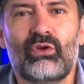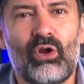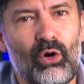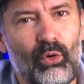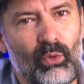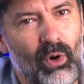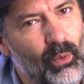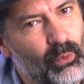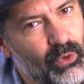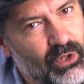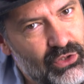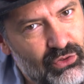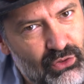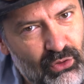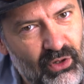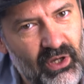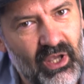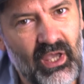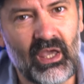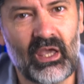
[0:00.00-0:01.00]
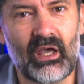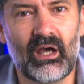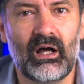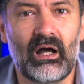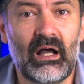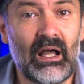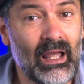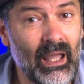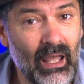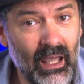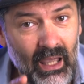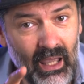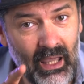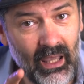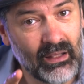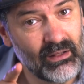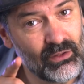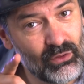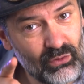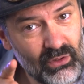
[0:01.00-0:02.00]
know what we do here,
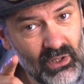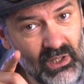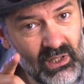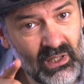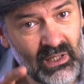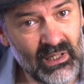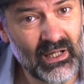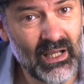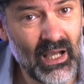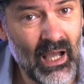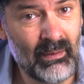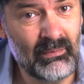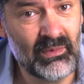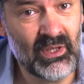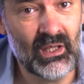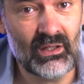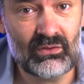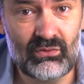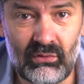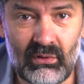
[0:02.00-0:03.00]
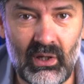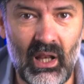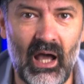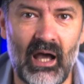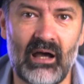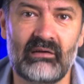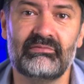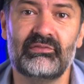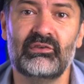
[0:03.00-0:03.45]
and you didn't come here to laugh.